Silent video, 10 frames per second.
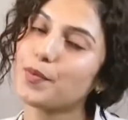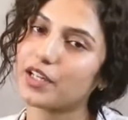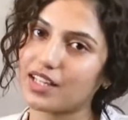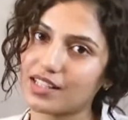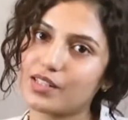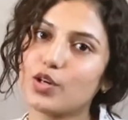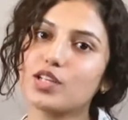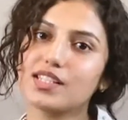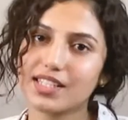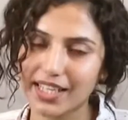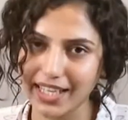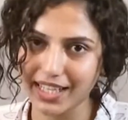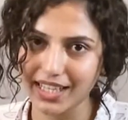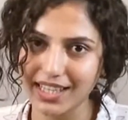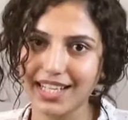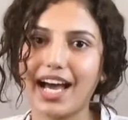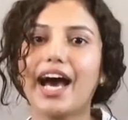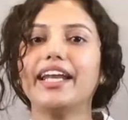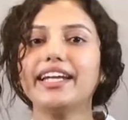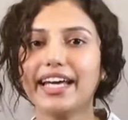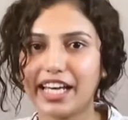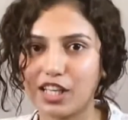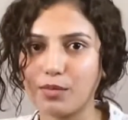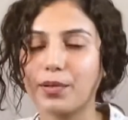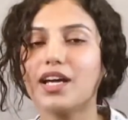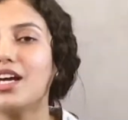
protects your skin and helps